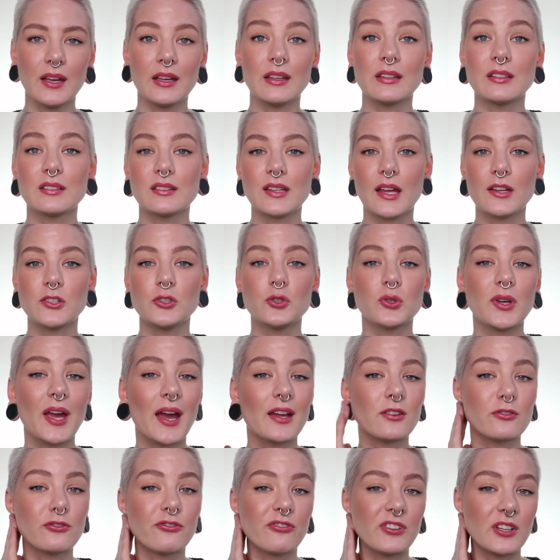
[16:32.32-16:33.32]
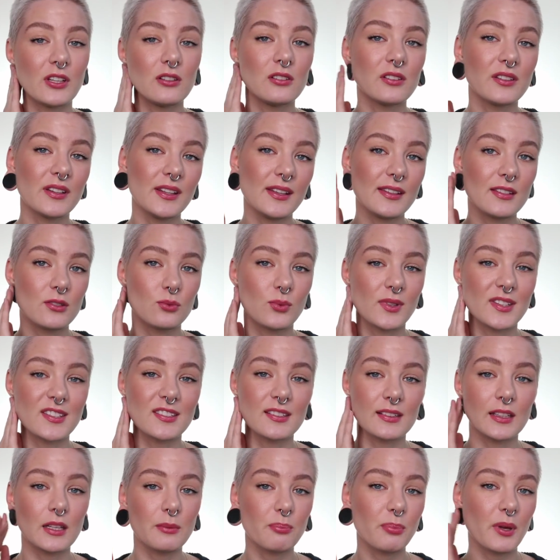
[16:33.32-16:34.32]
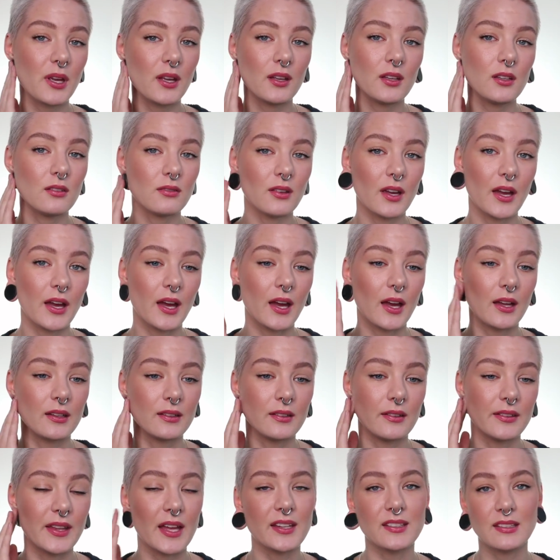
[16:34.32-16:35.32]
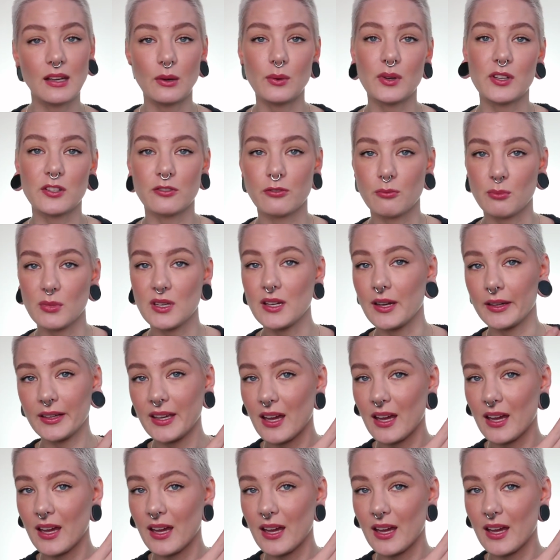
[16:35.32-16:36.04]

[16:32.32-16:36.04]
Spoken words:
is that you can't feel these when sleeping, and that's how it is for me.